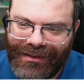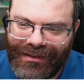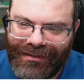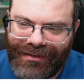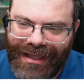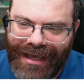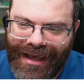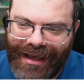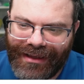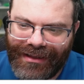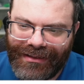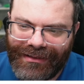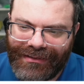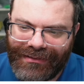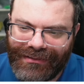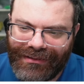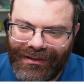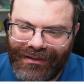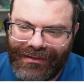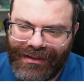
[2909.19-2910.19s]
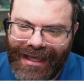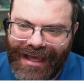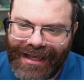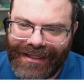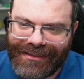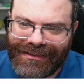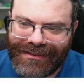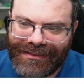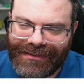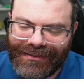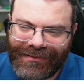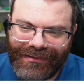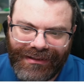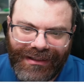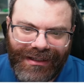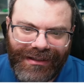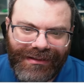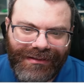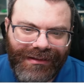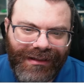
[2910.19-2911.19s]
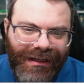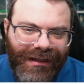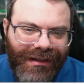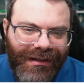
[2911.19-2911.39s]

Alack. Alas. Got it.